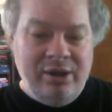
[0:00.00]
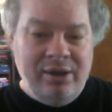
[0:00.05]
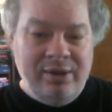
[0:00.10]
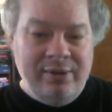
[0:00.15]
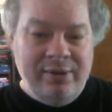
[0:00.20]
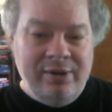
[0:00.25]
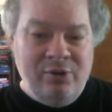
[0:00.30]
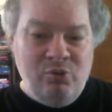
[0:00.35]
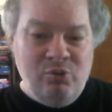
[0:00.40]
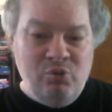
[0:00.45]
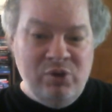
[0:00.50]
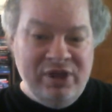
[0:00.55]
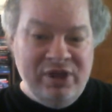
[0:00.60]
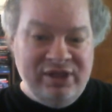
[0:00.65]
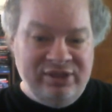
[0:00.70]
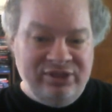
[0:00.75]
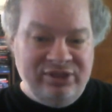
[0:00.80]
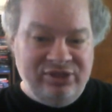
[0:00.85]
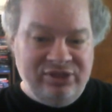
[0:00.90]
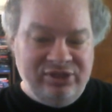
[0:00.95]

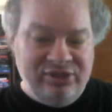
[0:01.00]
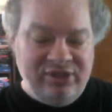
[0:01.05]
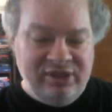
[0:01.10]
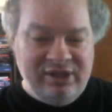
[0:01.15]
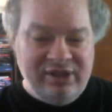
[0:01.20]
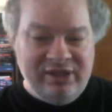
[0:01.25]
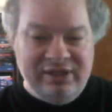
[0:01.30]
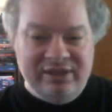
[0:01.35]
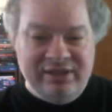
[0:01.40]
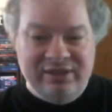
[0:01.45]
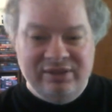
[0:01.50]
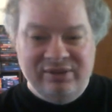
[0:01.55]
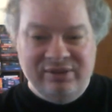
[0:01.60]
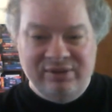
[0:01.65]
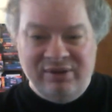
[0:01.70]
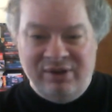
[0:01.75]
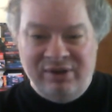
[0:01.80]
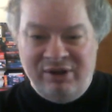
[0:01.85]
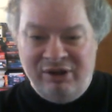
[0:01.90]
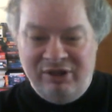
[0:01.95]
with
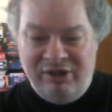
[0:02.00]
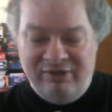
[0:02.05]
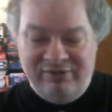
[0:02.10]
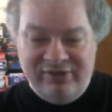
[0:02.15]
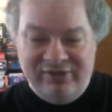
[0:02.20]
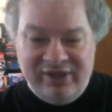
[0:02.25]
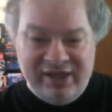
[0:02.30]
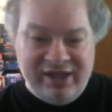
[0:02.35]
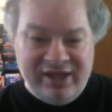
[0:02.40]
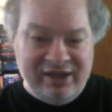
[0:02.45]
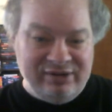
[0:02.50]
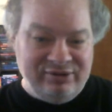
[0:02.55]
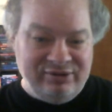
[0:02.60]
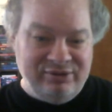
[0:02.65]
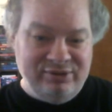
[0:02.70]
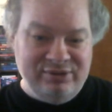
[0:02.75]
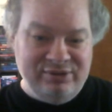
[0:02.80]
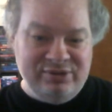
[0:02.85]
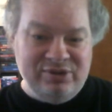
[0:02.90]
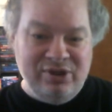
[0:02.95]
all of the
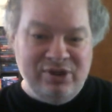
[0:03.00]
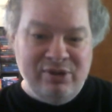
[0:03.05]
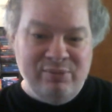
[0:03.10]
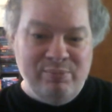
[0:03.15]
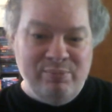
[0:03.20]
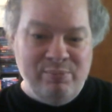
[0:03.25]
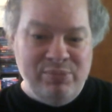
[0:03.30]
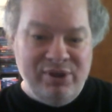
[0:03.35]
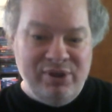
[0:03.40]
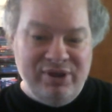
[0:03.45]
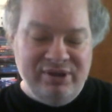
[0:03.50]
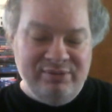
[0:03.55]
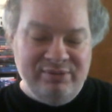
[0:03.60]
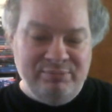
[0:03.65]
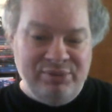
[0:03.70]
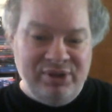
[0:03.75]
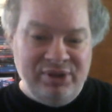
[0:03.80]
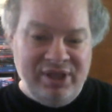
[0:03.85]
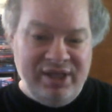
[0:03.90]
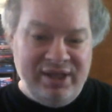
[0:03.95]
actors, but
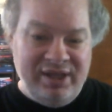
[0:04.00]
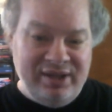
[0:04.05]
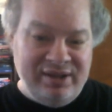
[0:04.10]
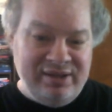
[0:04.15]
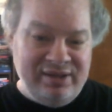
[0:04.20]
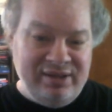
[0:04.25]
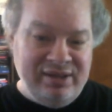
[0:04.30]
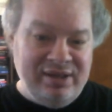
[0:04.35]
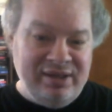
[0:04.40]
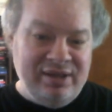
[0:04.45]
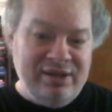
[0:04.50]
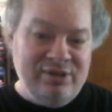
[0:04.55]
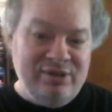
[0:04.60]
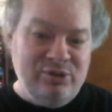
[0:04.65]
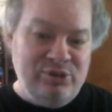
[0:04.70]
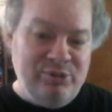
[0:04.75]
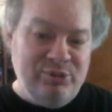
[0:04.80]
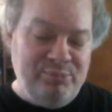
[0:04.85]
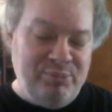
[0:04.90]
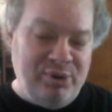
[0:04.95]
playing the
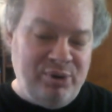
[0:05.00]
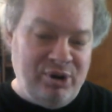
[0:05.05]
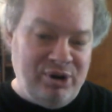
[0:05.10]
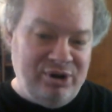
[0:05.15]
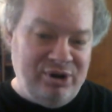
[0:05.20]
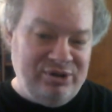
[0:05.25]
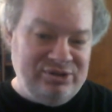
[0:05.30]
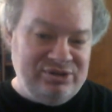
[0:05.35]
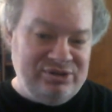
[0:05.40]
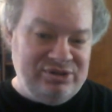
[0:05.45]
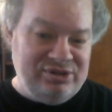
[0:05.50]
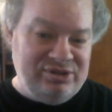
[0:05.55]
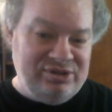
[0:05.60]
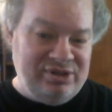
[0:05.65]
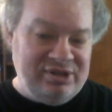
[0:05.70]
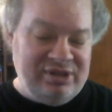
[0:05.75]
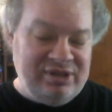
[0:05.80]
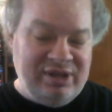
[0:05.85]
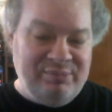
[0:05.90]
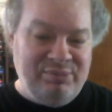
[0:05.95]
parts that
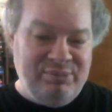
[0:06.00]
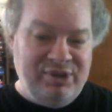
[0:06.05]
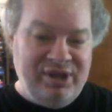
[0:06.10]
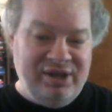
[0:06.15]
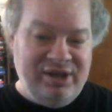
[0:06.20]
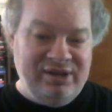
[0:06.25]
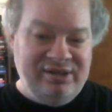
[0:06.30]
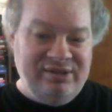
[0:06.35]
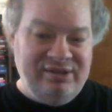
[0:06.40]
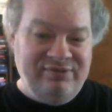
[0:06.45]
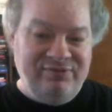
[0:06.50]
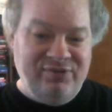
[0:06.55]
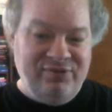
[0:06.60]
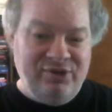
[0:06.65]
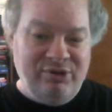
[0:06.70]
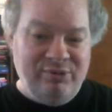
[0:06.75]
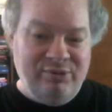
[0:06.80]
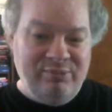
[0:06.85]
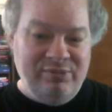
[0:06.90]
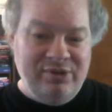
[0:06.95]
they played in the
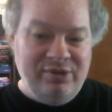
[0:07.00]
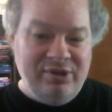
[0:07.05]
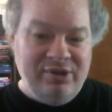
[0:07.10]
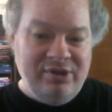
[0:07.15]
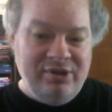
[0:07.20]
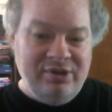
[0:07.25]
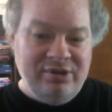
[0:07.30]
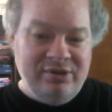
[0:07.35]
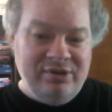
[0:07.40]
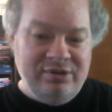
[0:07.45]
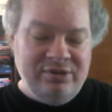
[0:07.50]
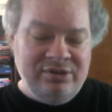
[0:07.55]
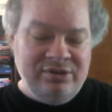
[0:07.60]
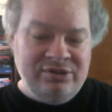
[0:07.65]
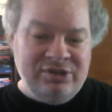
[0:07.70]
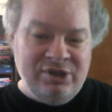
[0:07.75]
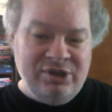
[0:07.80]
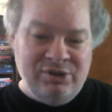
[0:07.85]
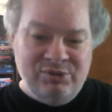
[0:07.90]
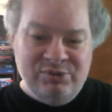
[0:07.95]
film.
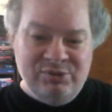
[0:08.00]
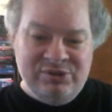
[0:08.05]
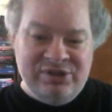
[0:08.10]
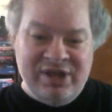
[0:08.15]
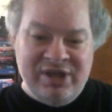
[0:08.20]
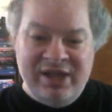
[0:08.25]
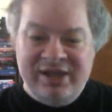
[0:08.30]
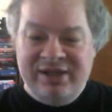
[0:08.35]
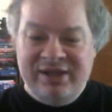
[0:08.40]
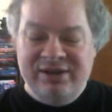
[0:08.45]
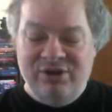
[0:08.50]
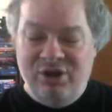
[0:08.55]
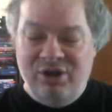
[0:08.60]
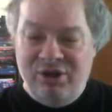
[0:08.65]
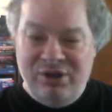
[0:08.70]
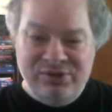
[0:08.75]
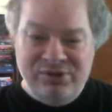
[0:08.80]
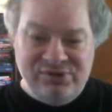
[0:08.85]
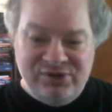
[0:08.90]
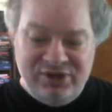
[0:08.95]
So it was like an
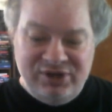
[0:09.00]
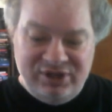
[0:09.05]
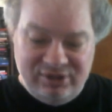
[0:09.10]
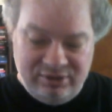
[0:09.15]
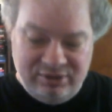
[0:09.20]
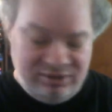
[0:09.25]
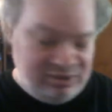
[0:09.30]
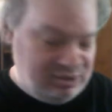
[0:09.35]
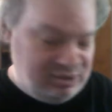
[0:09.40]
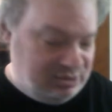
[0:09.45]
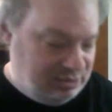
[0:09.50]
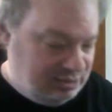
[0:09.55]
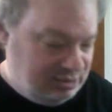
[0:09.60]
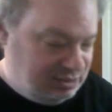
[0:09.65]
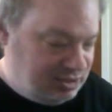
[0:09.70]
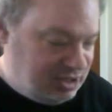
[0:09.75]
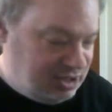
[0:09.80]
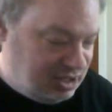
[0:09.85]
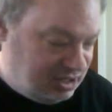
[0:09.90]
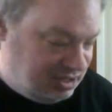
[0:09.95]
alternate
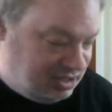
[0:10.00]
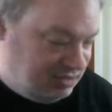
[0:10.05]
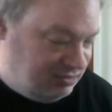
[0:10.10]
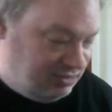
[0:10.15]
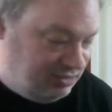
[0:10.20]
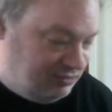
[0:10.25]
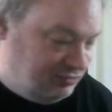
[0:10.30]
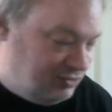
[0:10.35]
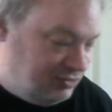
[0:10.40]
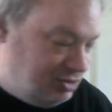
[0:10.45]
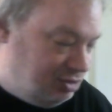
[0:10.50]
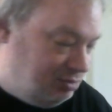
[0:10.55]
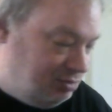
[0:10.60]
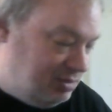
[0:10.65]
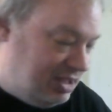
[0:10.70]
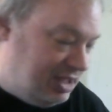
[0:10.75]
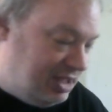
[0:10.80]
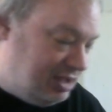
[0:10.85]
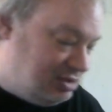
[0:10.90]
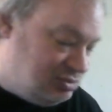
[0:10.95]
cut of the film,
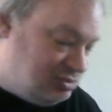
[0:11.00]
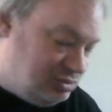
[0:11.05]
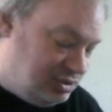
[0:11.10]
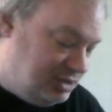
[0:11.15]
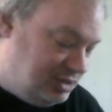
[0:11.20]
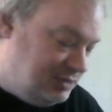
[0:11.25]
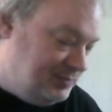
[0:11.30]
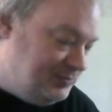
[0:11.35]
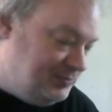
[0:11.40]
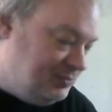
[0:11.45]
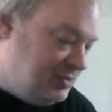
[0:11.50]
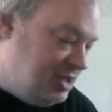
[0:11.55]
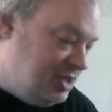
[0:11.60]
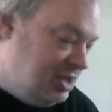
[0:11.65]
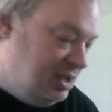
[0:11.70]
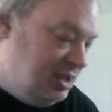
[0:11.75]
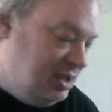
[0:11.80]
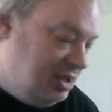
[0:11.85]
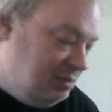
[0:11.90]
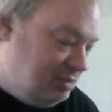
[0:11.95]
actually.
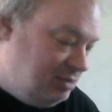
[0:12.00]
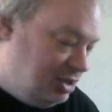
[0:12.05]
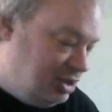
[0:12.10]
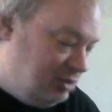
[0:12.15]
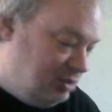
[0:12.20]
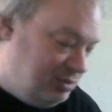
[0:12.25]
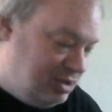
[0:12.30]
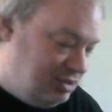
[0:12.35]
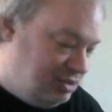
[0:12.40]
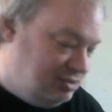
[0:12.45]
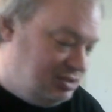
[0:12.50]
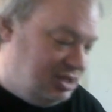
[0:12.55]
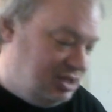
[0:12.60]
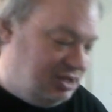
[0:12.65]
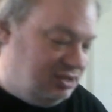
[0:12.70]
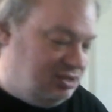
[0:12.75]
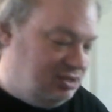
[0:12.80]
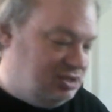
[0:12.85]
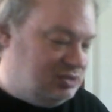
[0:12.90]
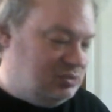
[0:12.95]
I'm not going to bother taking
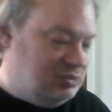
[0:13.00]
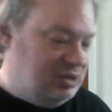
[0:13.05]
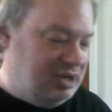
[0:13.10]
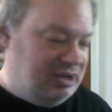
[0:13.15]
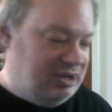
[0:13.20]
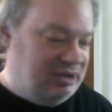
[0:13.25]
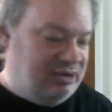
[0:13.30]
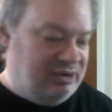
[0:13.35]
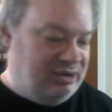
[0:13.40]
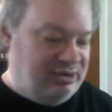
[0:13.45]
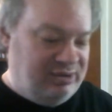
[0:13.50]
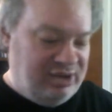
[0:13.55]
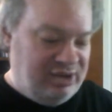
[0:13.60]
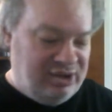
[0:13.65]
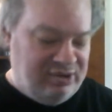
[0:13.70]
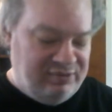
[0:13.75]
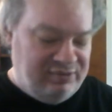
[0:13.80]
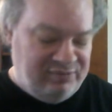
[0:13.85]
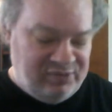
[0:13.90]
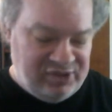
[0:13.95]
this one out
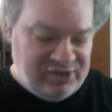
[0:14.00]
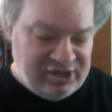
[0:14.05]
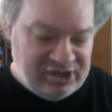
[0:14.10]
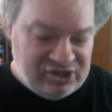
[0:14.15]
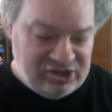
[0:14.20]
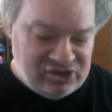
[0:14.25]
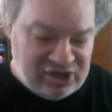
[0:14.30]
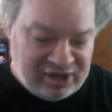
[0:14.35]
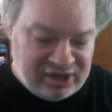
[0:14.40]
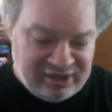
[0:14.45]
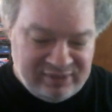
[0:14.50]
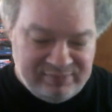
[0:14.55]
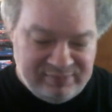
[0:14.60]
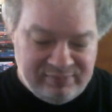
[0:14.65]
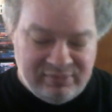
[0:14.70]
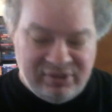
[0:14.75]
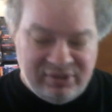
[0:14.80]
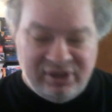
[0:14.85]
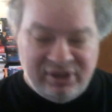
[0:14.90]
of the jacket. I